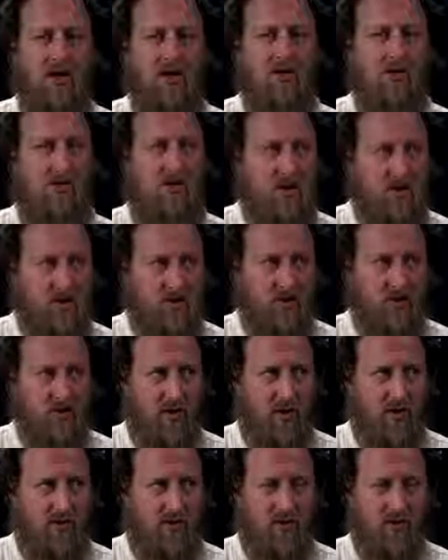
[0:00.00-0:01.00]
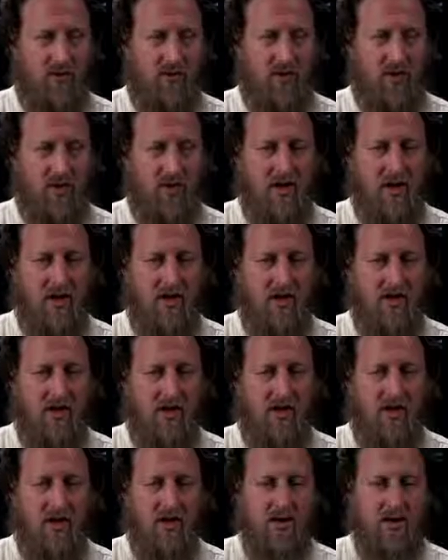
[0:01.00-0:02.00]
impression when I read the Quran,
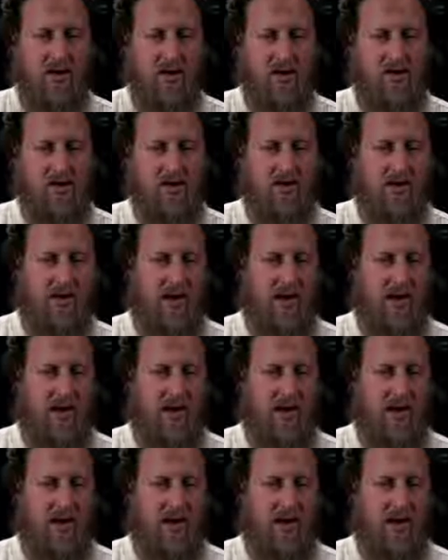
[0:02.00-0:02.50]
is